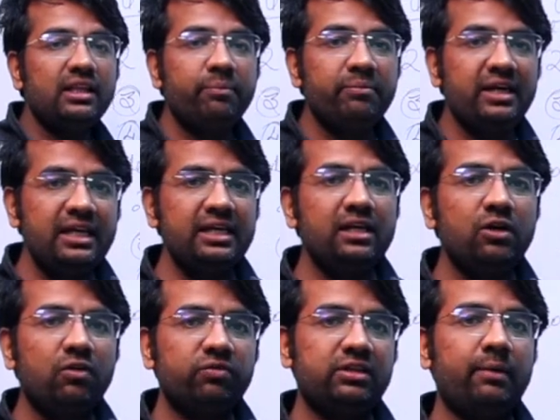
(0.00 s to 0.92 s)
meaning
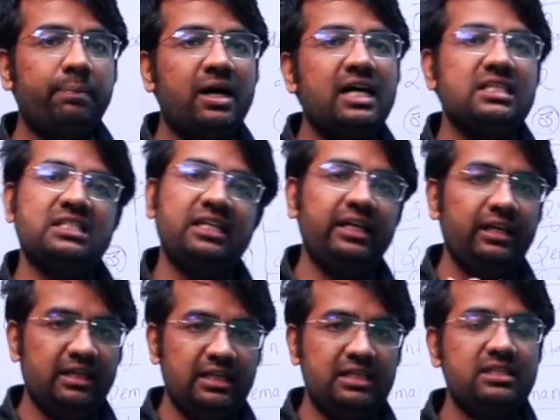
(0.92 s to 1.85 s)
of the parse tree
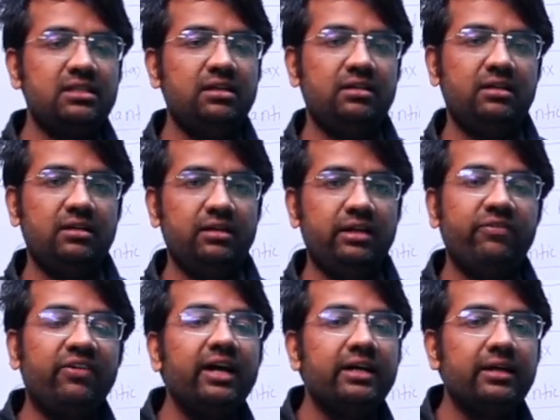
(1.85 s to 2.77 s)
is
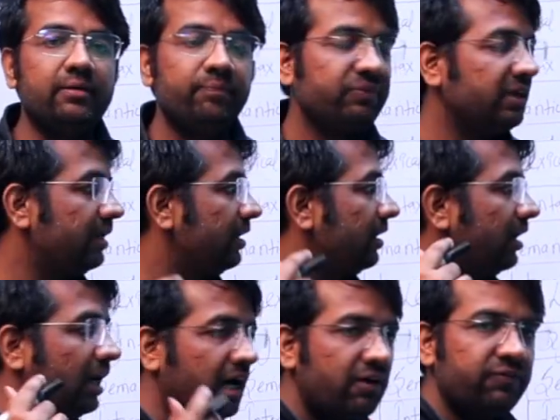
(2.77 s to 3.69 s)
defined.
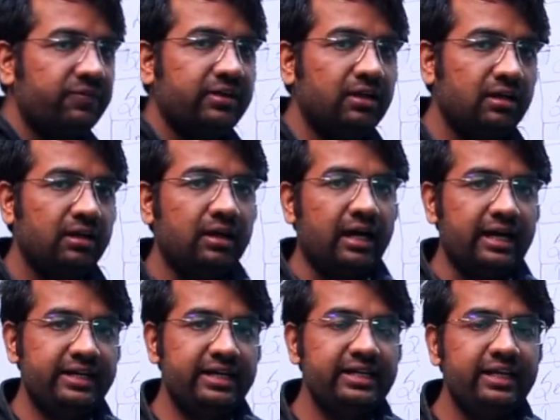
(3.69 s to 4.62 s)
After
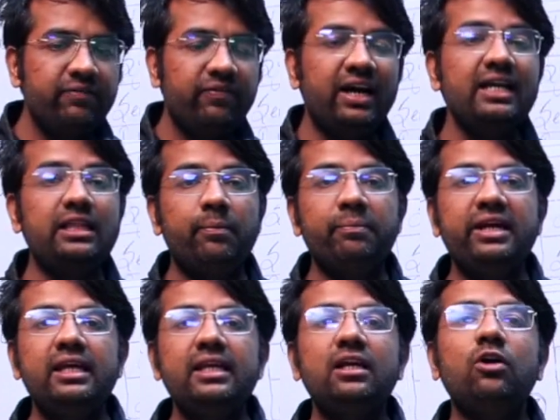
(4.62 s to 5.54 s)
identify the
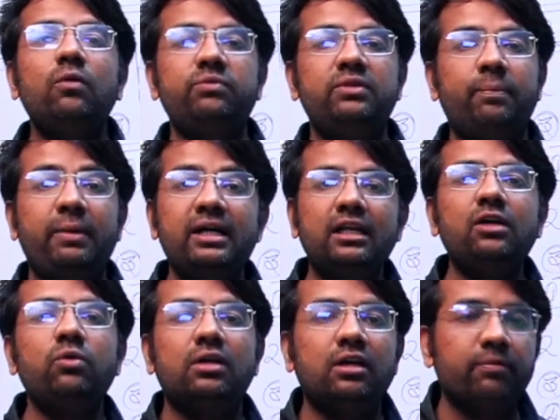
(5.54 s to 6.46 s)
meaning of the
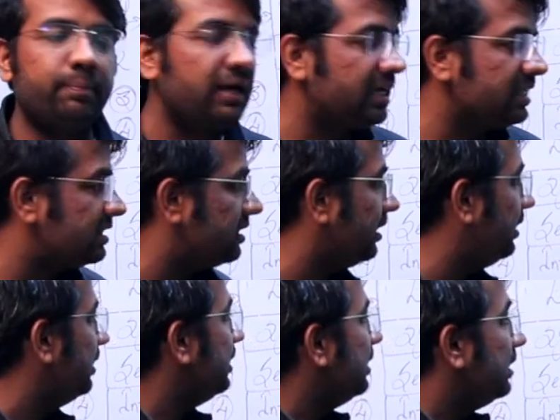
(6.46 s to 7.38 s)
particular parse tree,
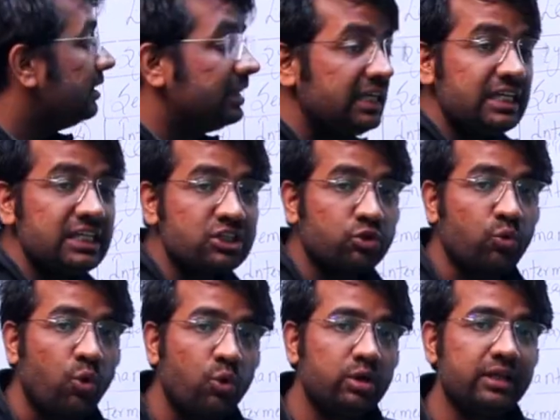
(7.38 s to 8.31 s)
these
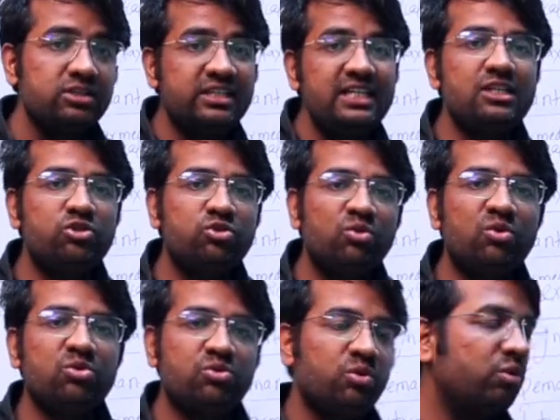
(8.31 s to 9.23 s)
code and these
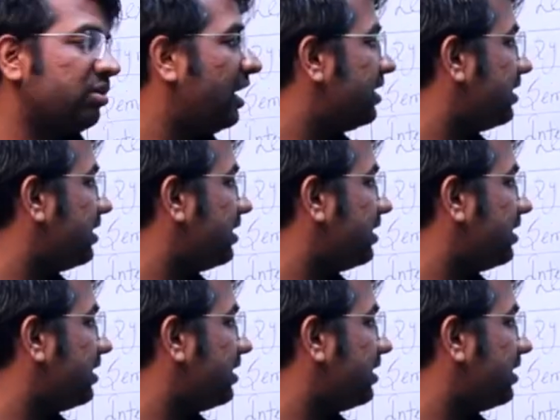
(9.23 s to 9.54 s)
source code are